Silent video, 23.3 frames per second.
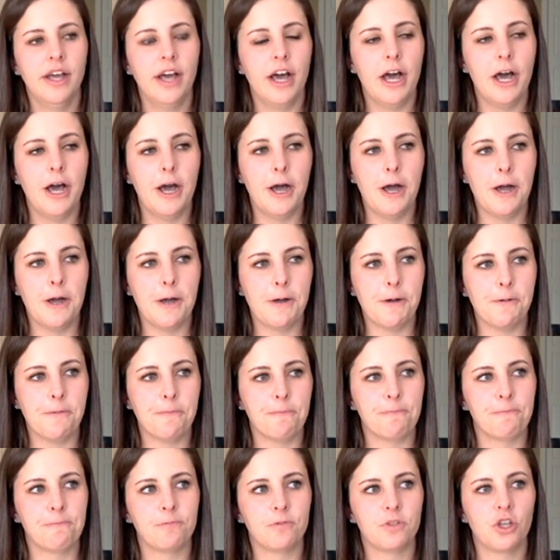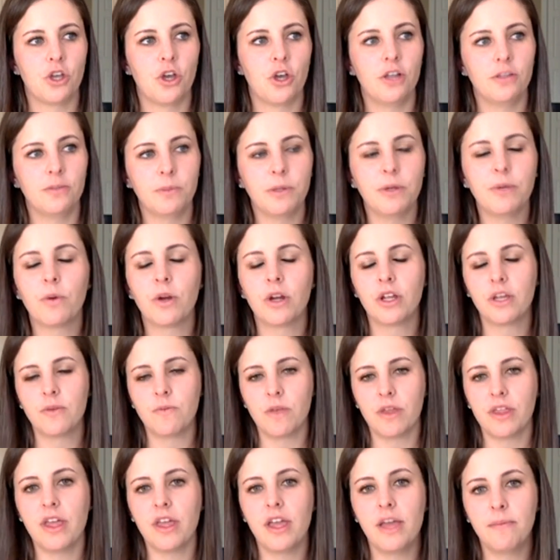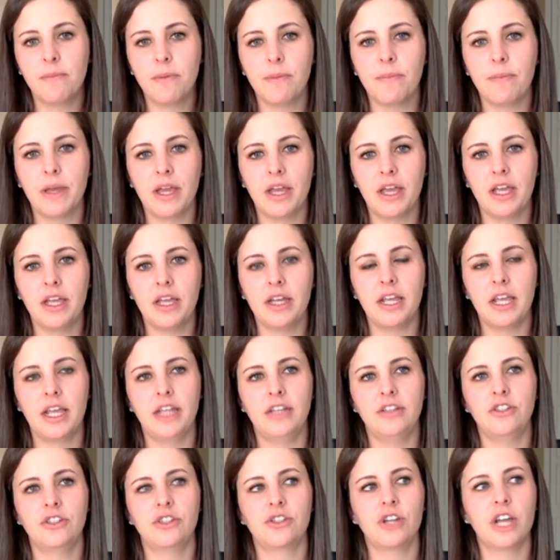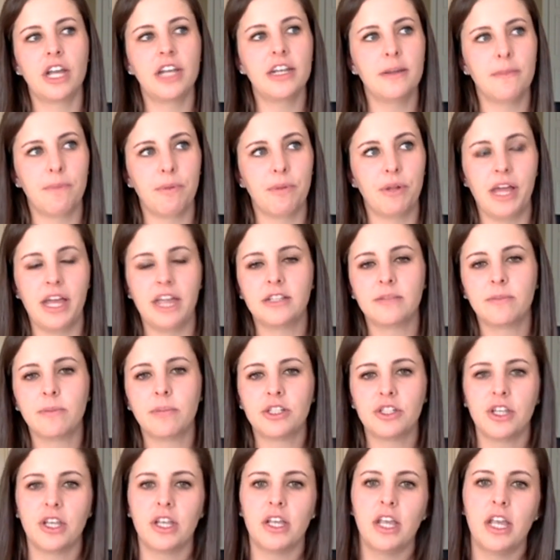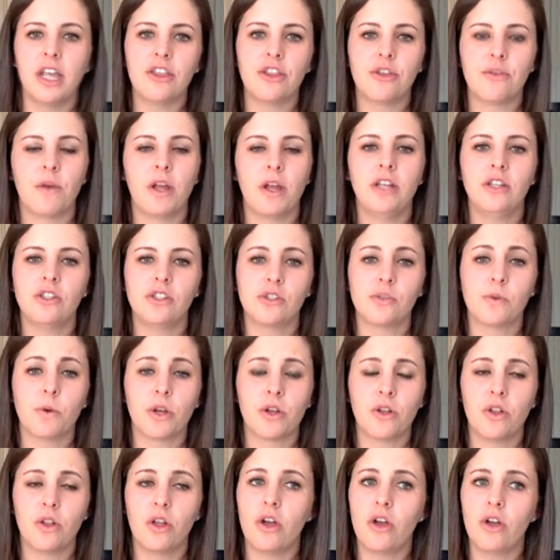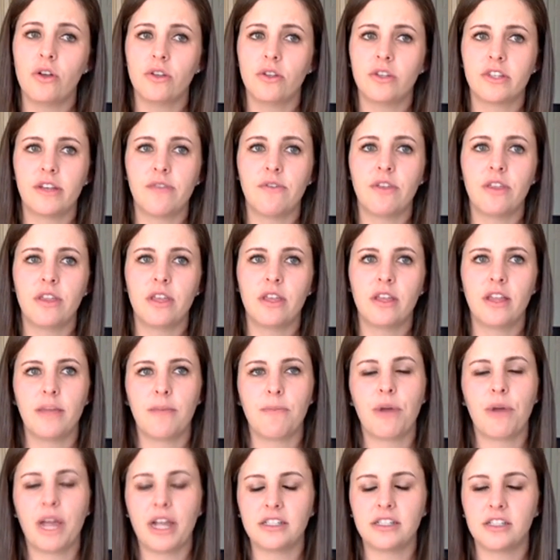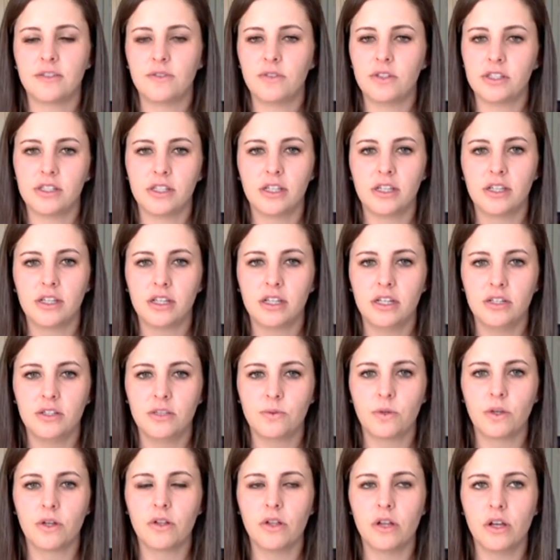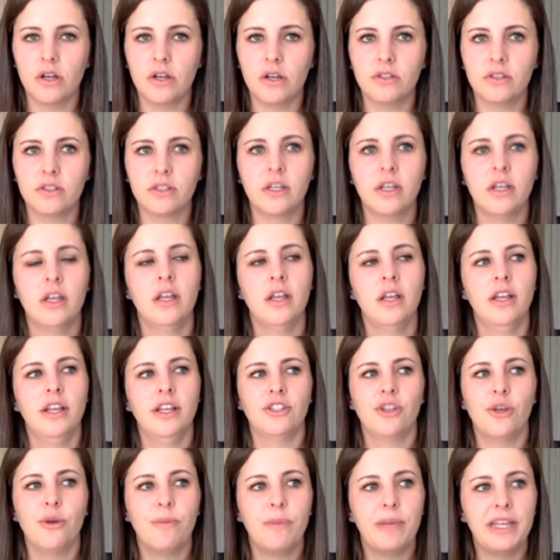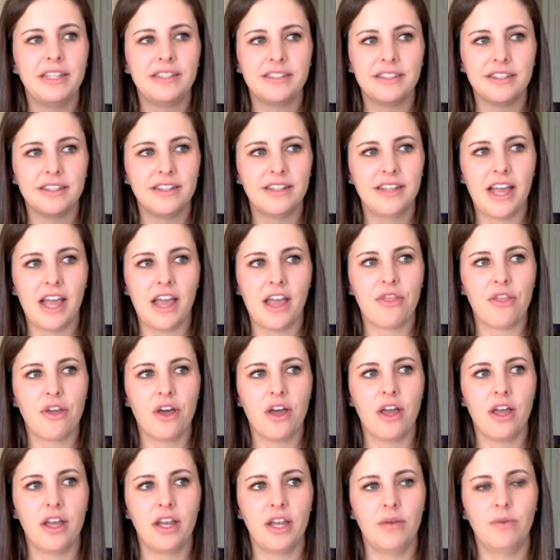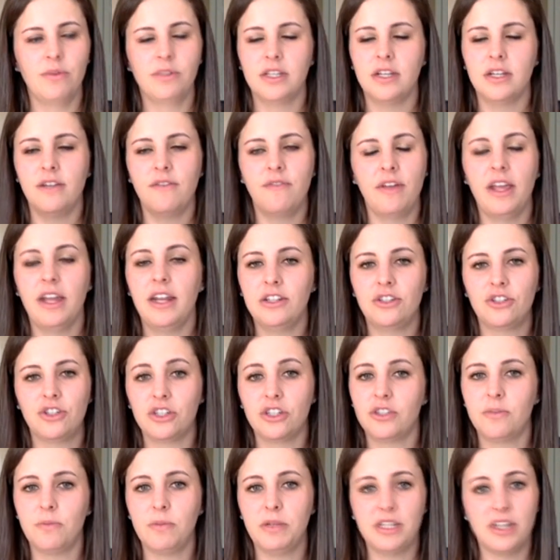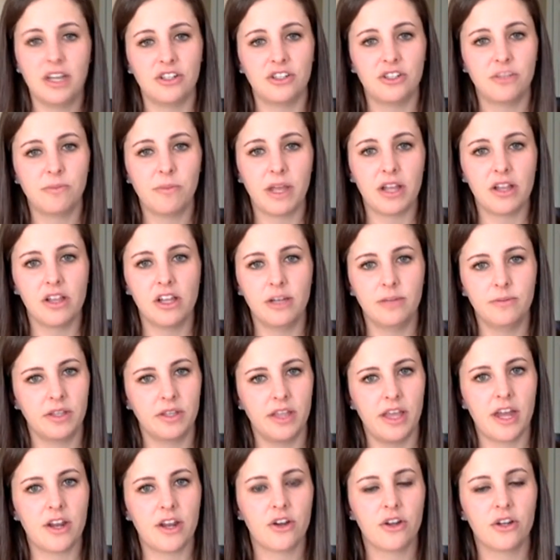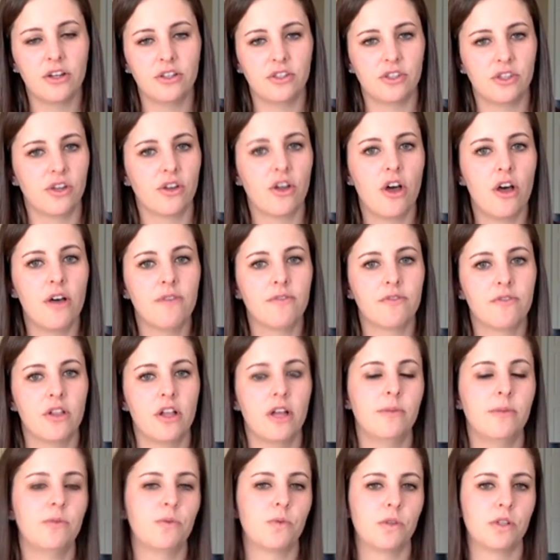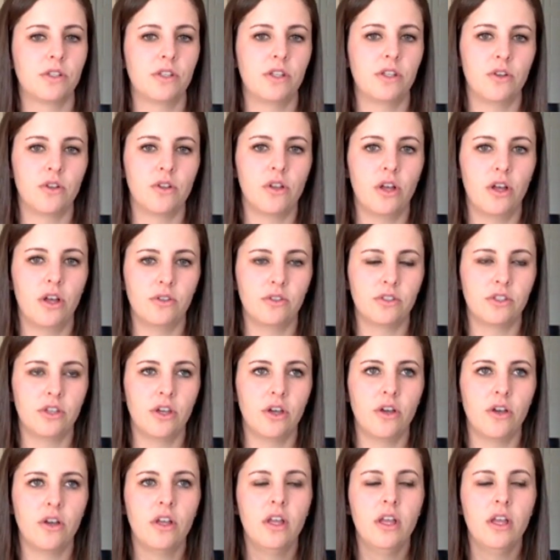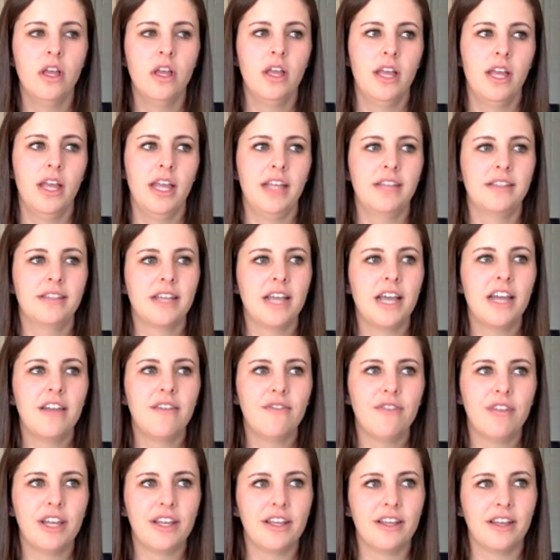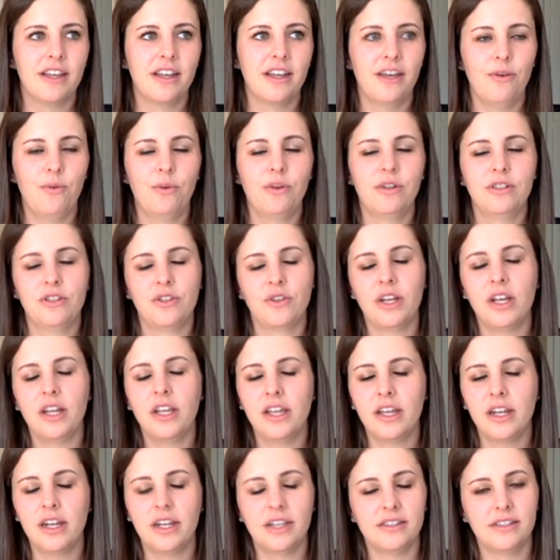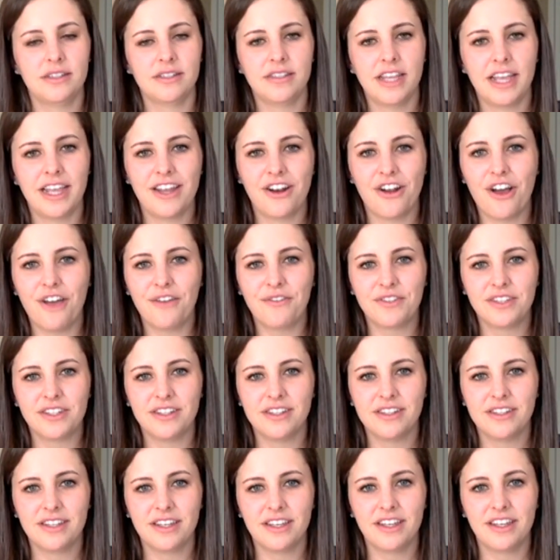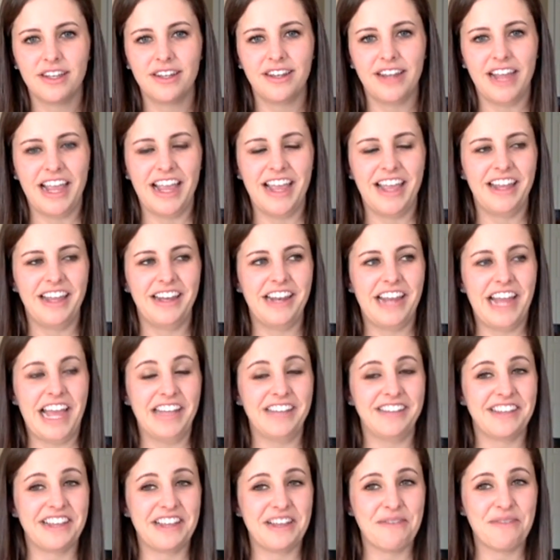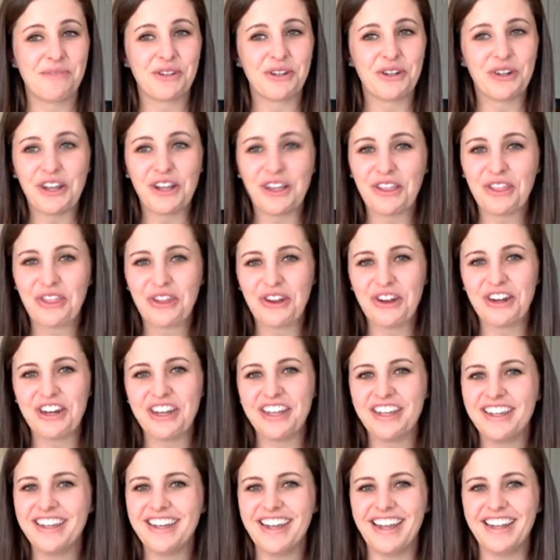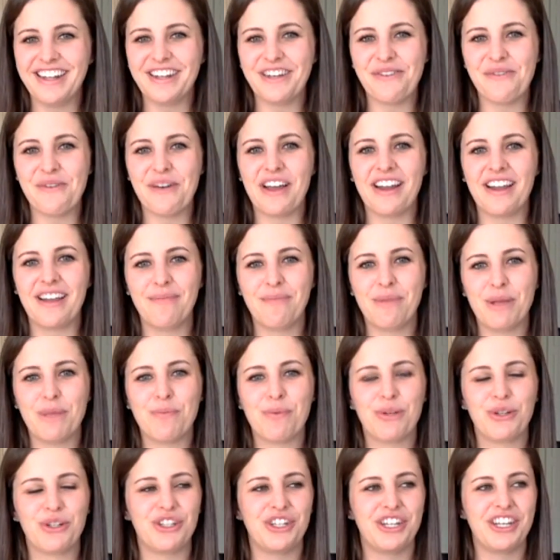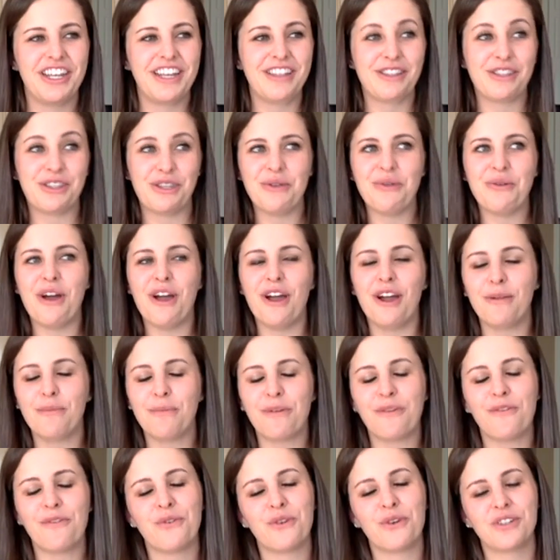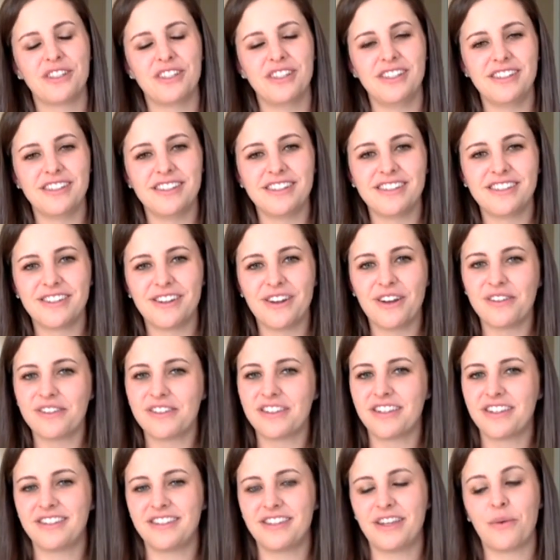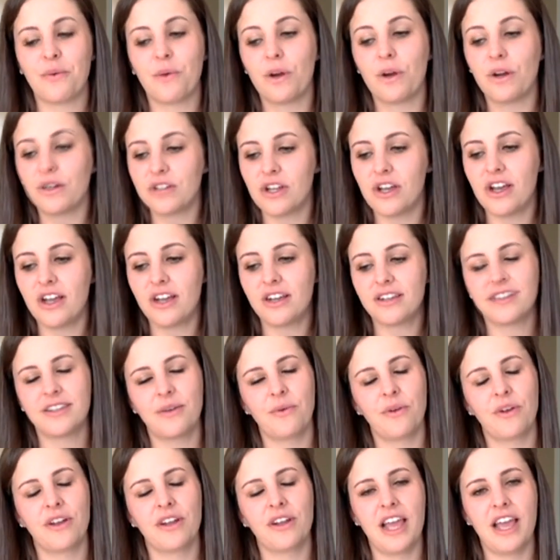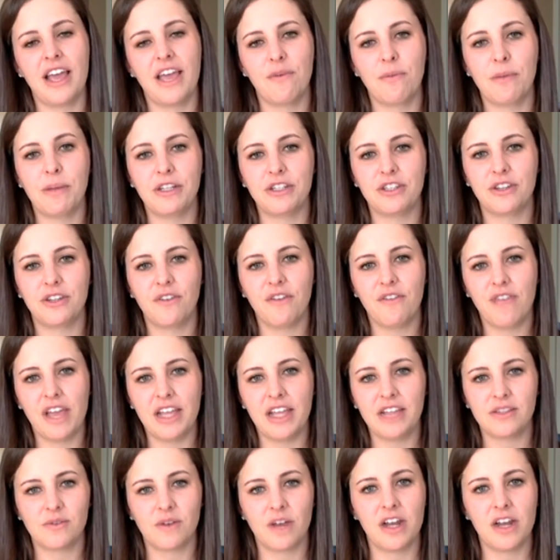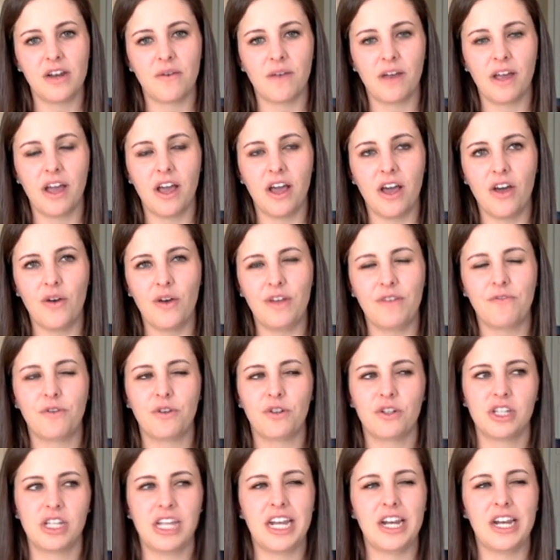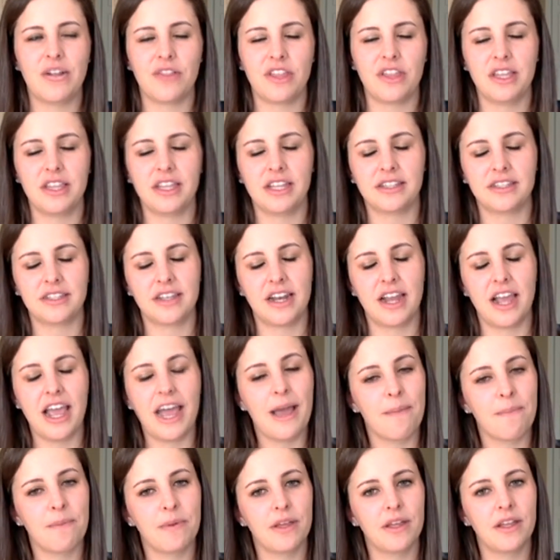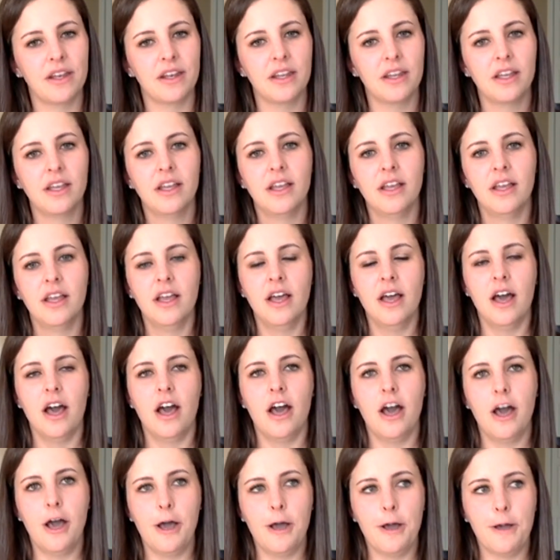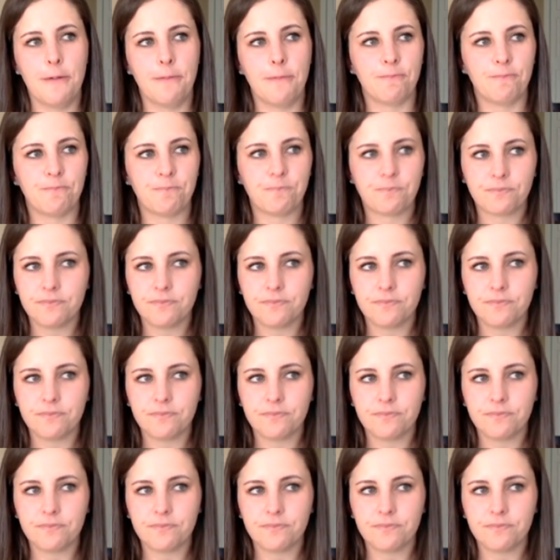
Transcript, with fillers: Um, so I've been working with him a bit and just trying to play as much as I can. The ranges were closed. Everything like practice facilities were closed. So basically, I thought it was an advantage just to be touching my clubs. A lot of girls, their golf clubs were still closed. So it's kind of like a, uh, we're treating it as a second off season. And as I am turning 30, I don't want to be pushing it too hard before season starts because there were talks that we were going to have a bunch of events right in a row. Unfortunately, I don't think that's going to happen. Um,